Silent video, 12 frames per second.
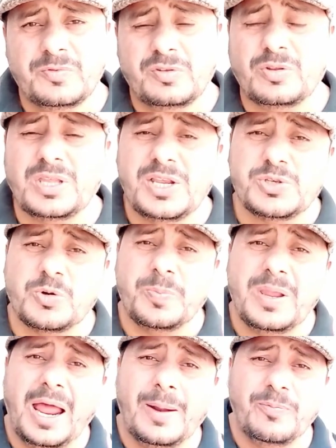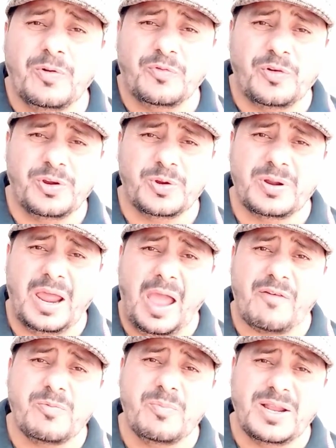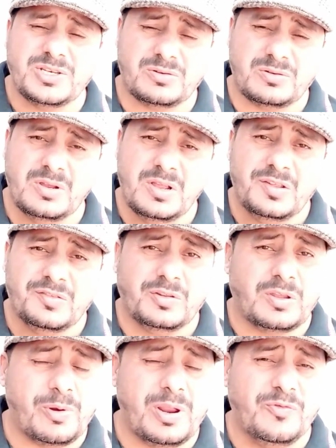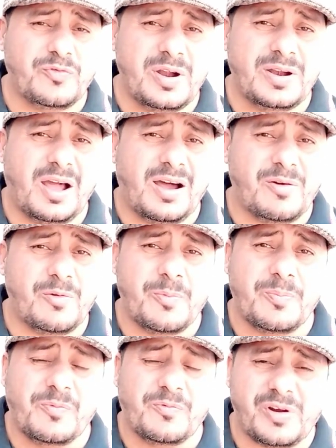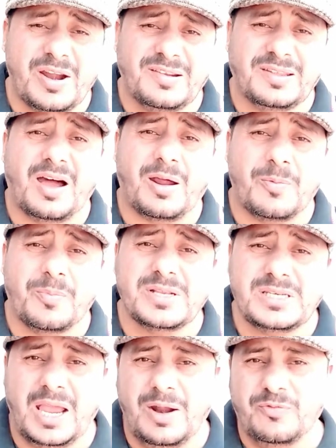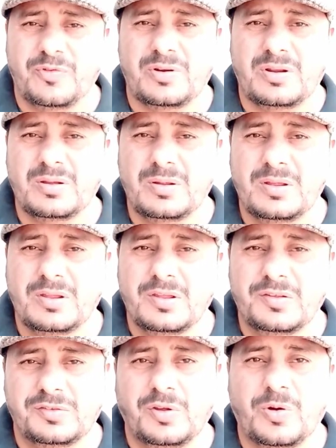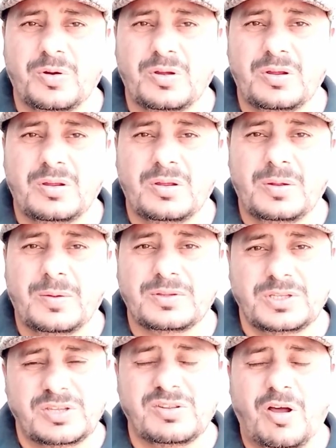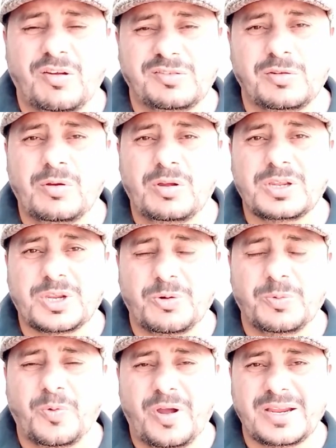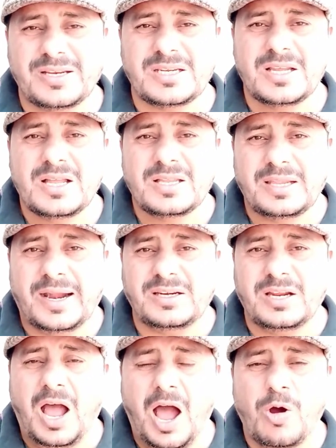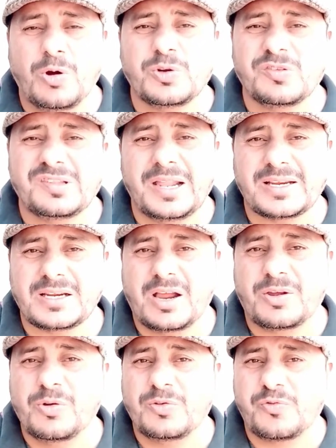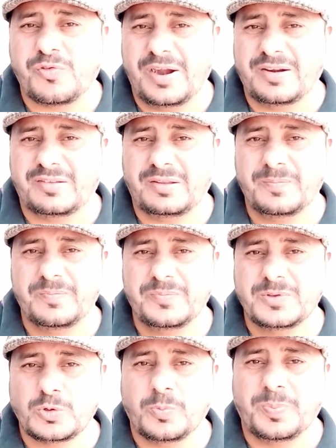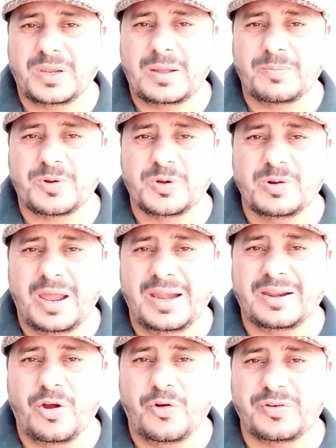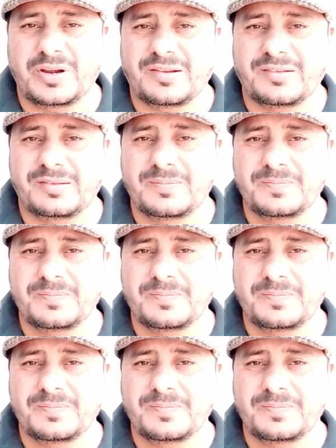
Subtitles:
So they should be helpful for you in every matter. So the real friends are much helpful. So this is also a good point that how to select a good friends to become cool and confident.